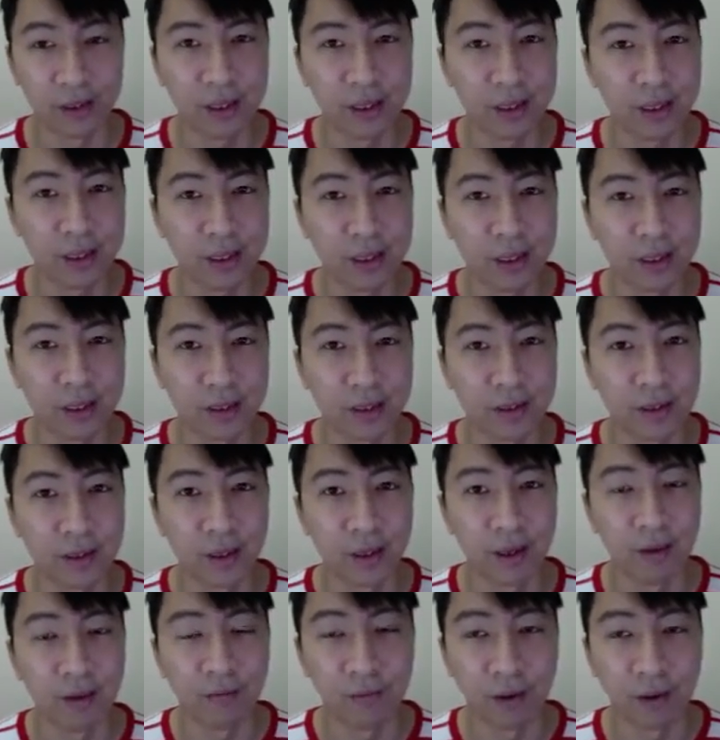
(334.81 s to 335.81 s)
This is
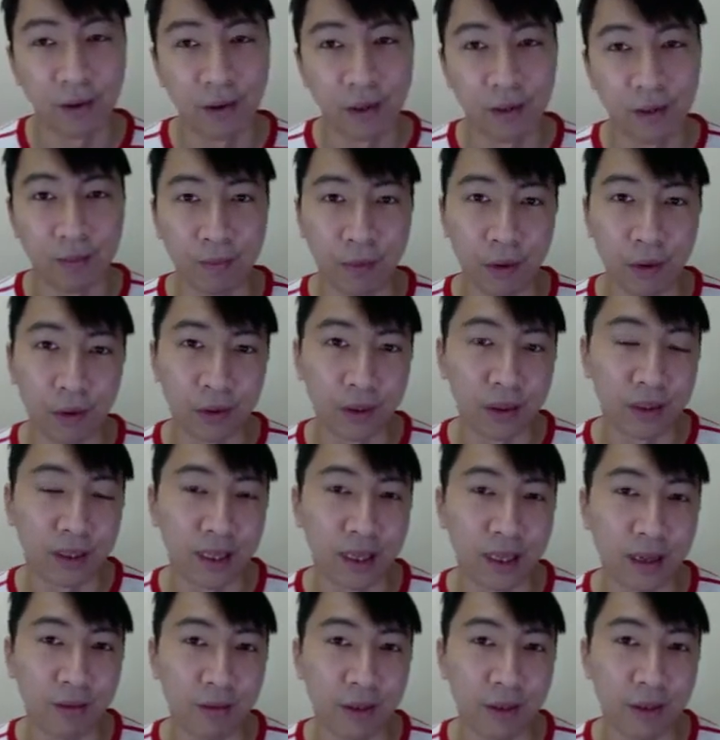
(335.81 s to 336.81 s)
a very important
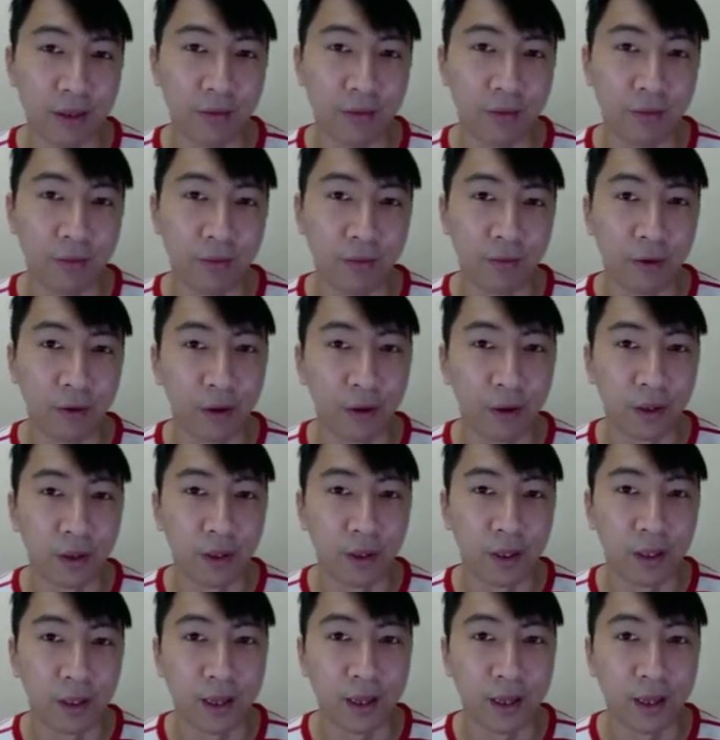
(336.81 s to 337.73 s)
covenant for